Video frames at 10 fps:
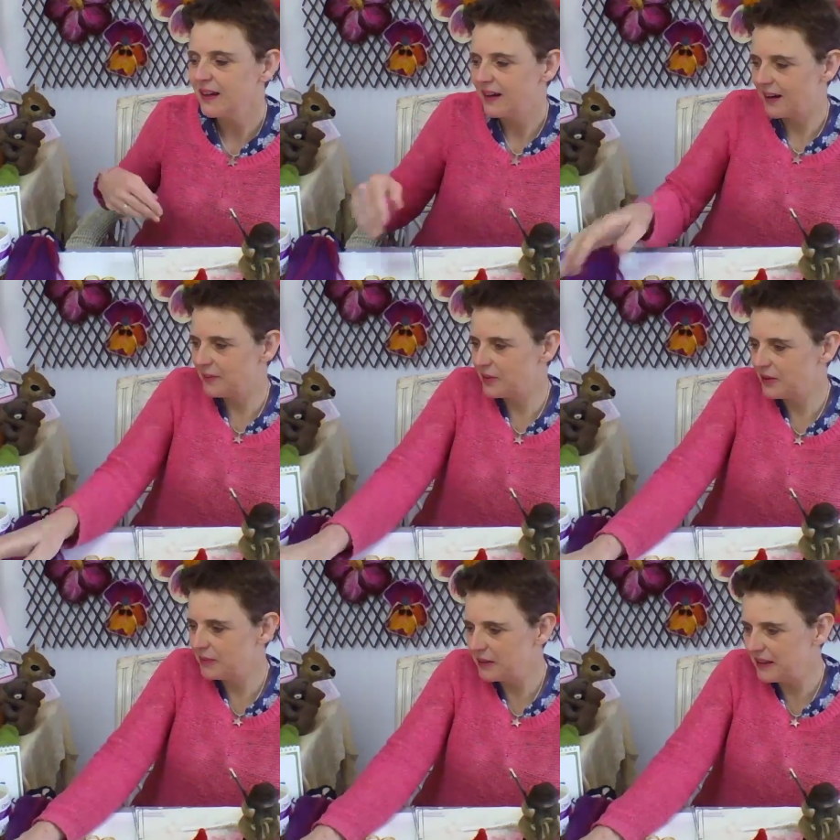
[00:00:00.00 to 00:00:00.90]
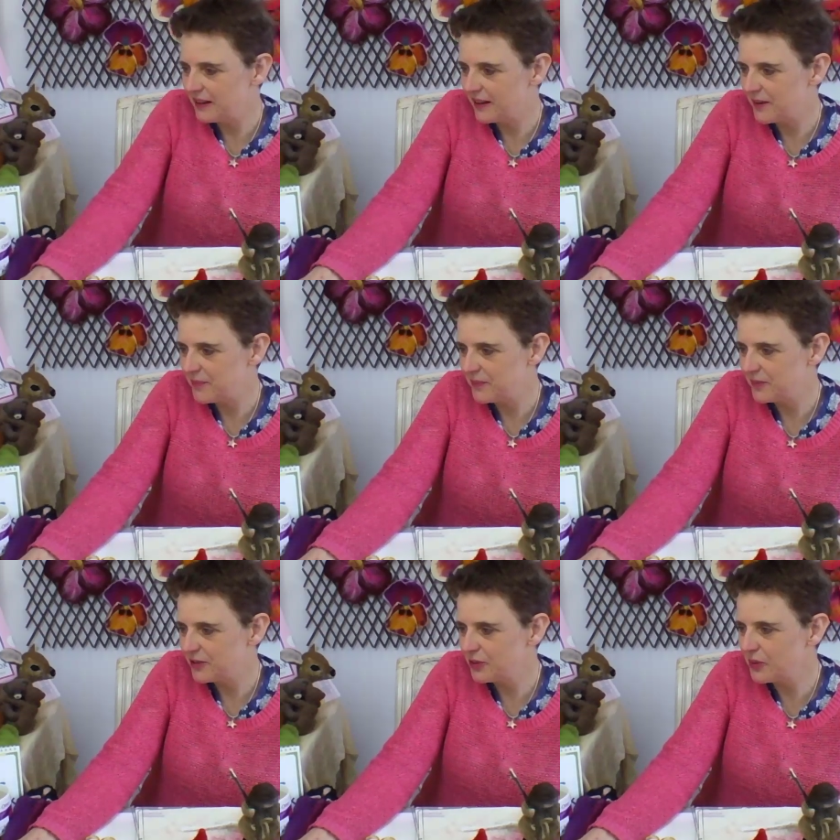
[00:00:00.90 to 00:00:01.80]
I'm gonna be
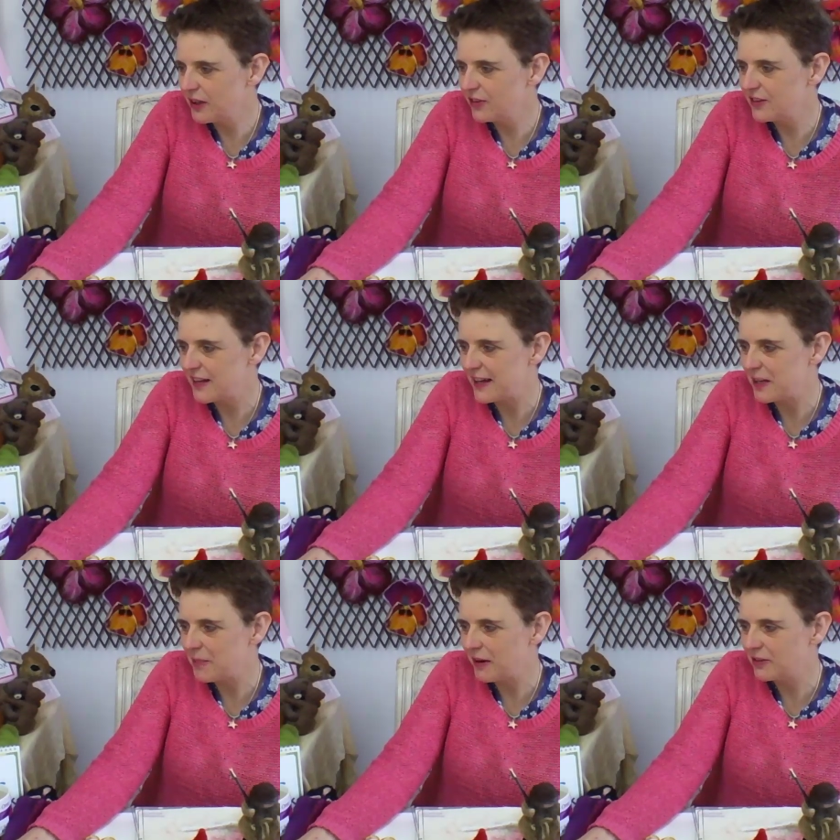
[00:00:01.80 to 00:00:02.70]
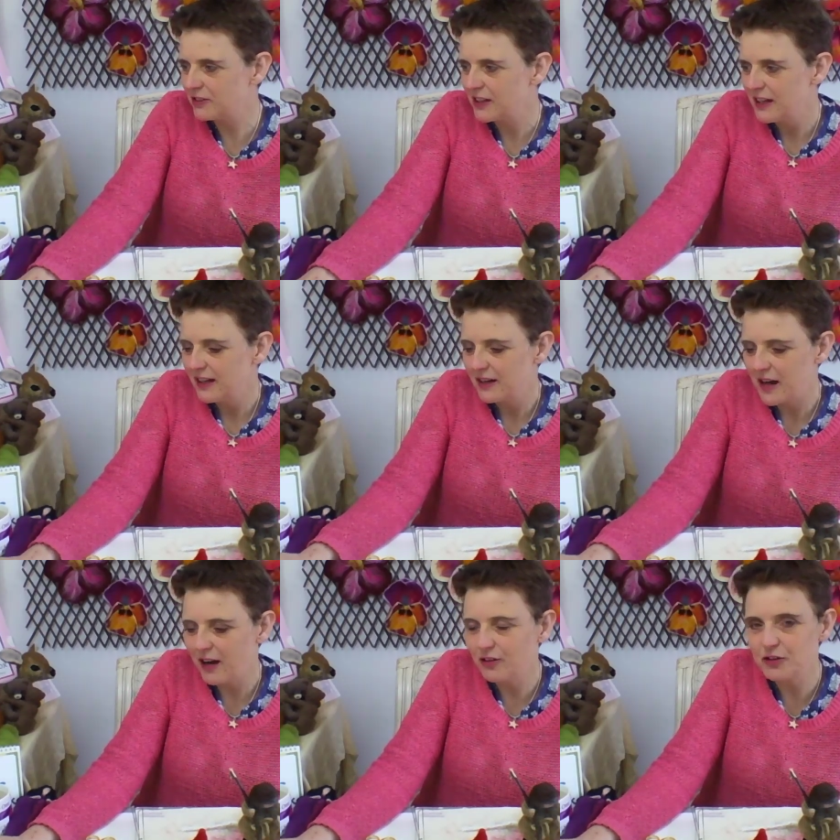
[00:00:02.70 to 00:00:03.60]
talking today about
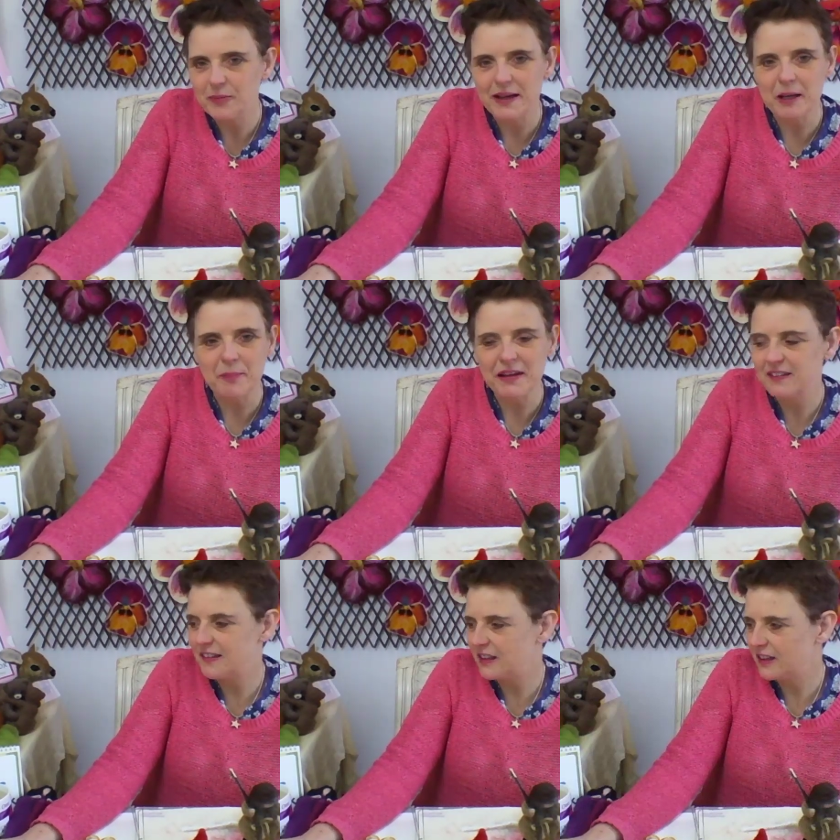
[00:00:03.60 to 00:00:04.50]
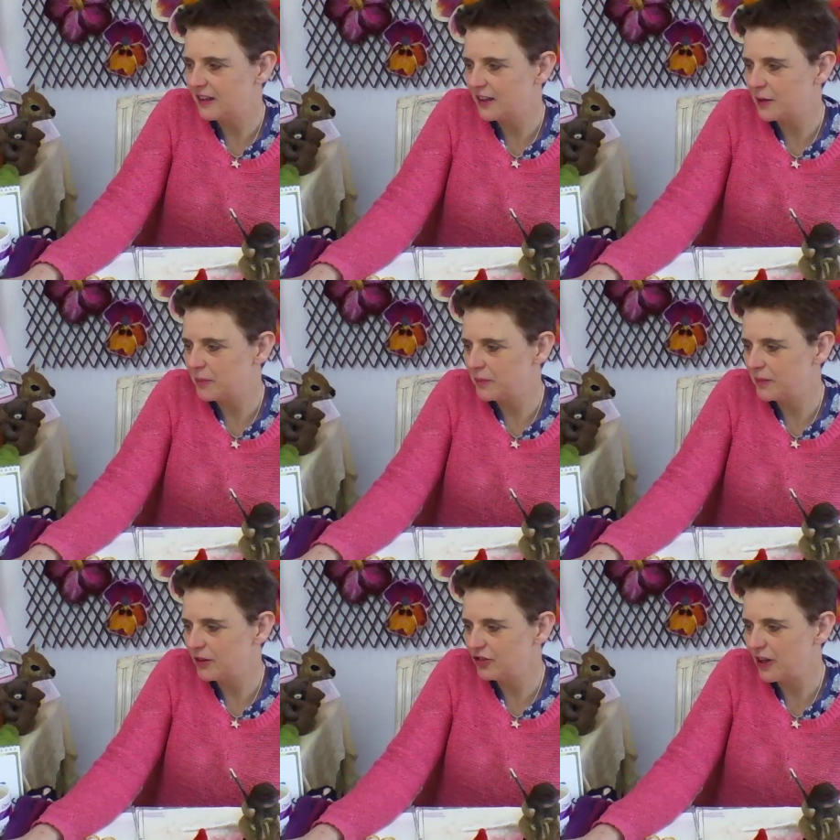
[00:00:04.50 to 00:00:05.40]
how to make a basic
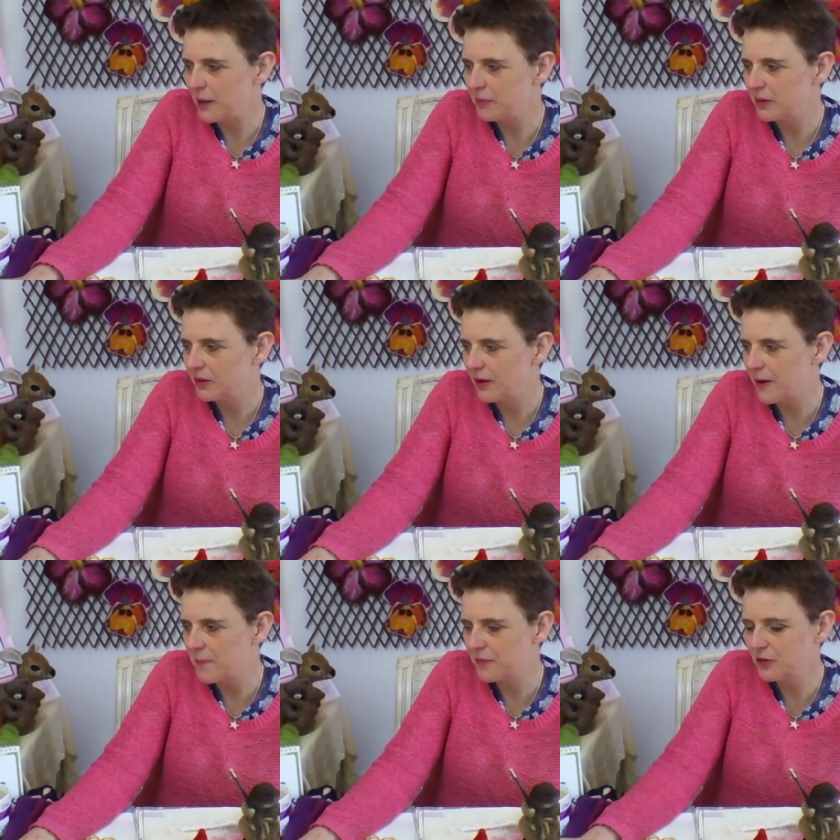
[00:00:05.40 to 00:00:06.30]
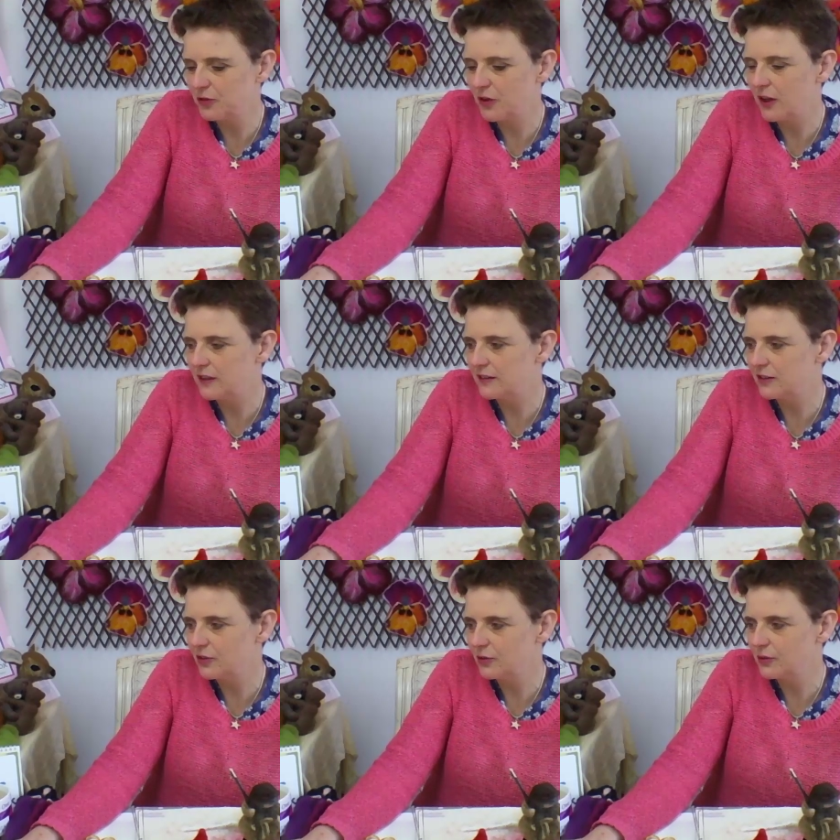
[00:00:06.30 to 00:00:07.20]
shape to turn it
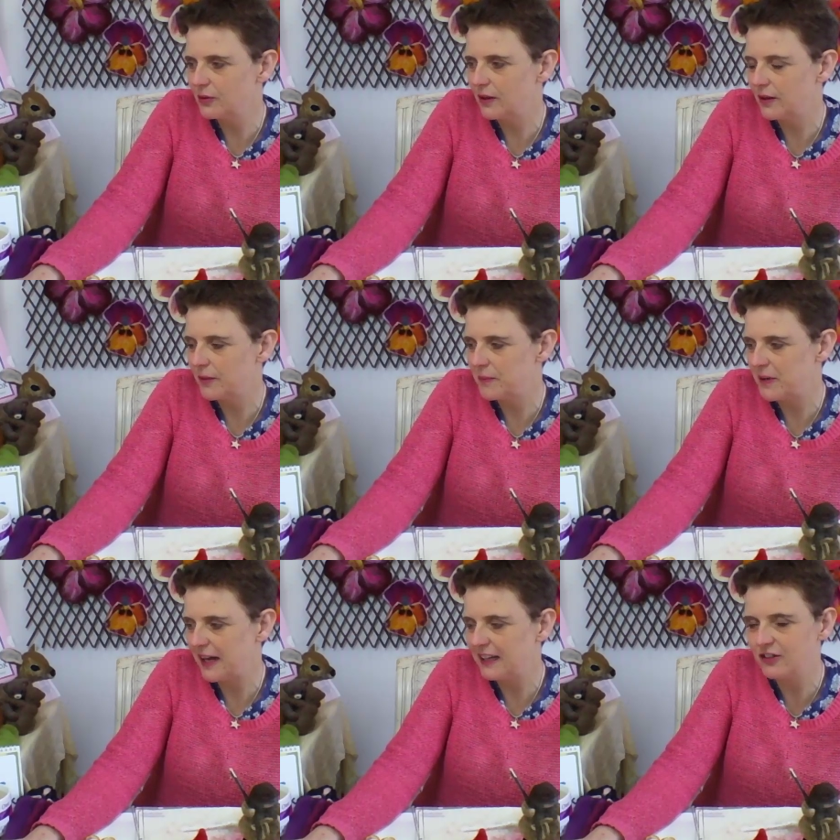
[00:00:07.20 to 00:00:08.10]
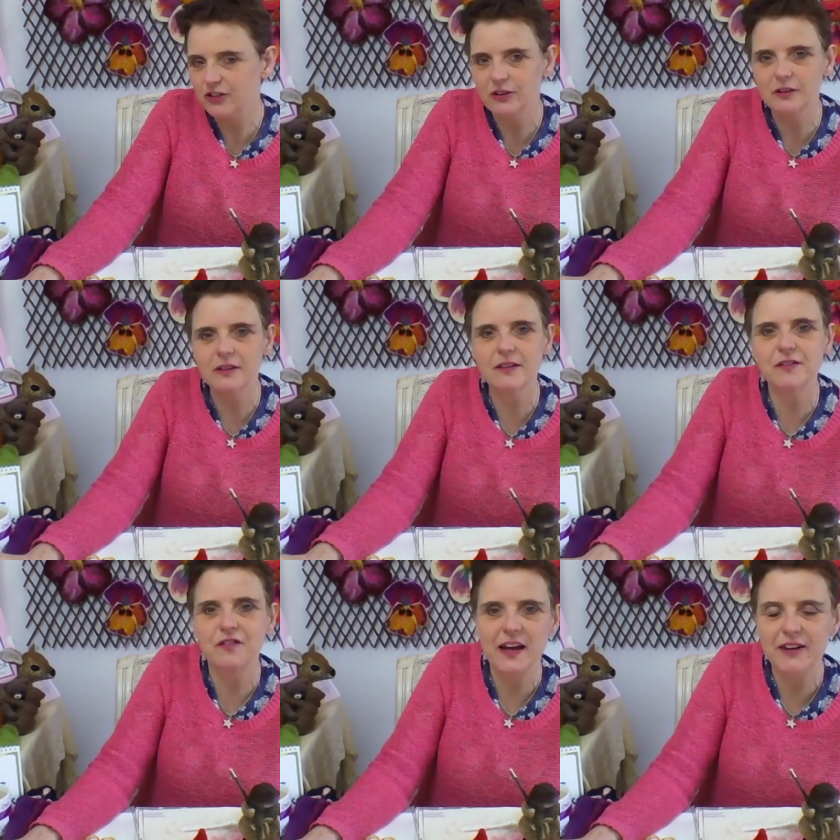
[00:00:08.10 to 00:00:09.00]
into
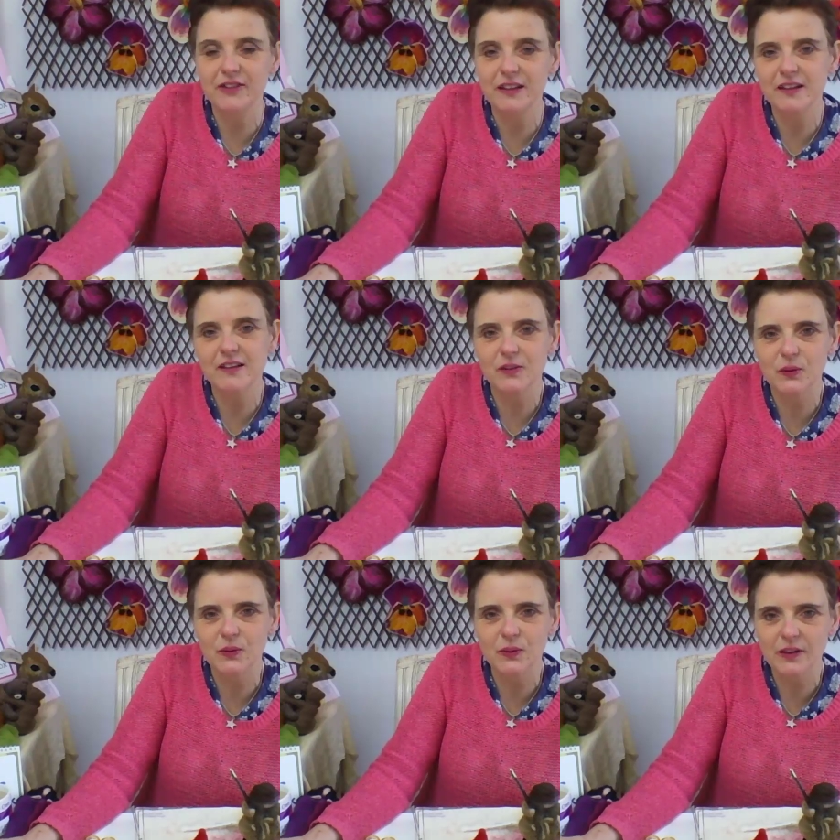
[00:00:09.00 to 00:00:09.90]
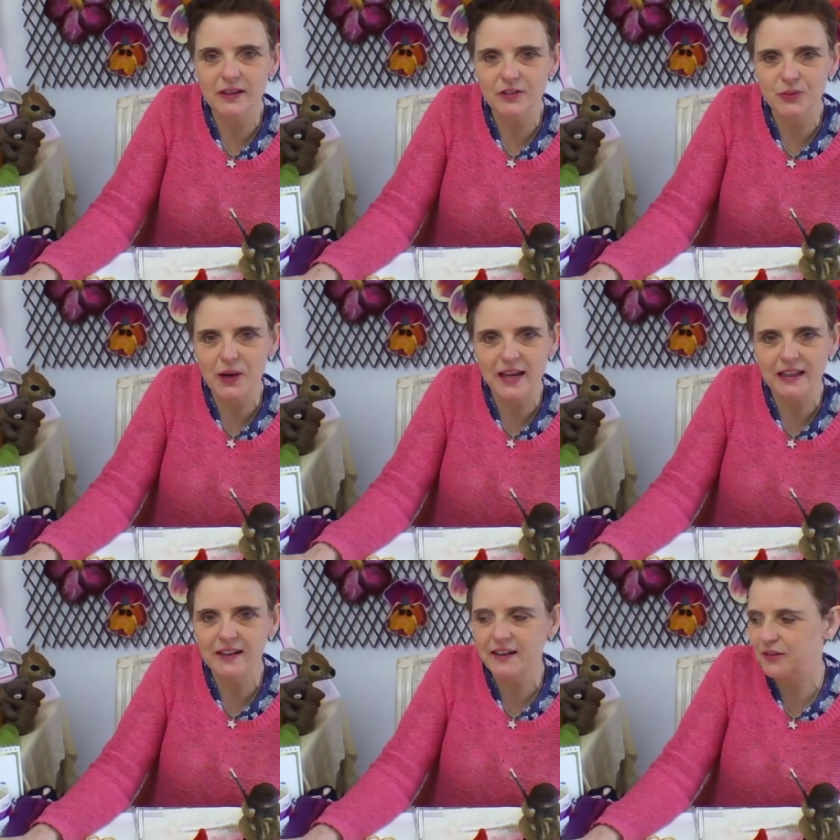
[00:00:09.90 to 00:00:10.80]
angels, fairies, or into
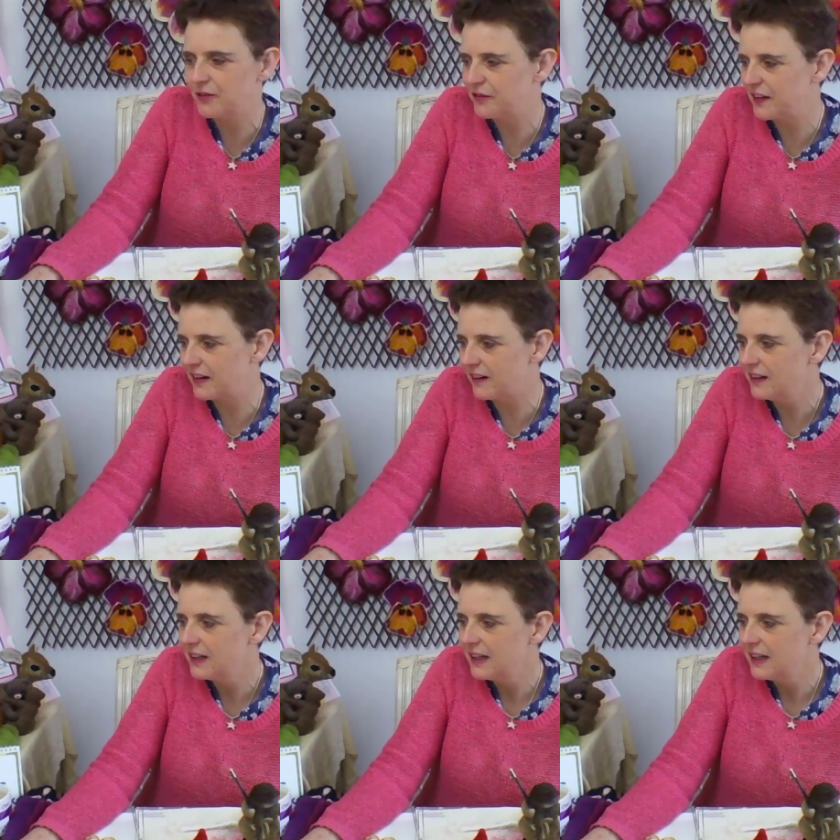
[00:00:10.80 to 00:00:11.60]
any kind of figure.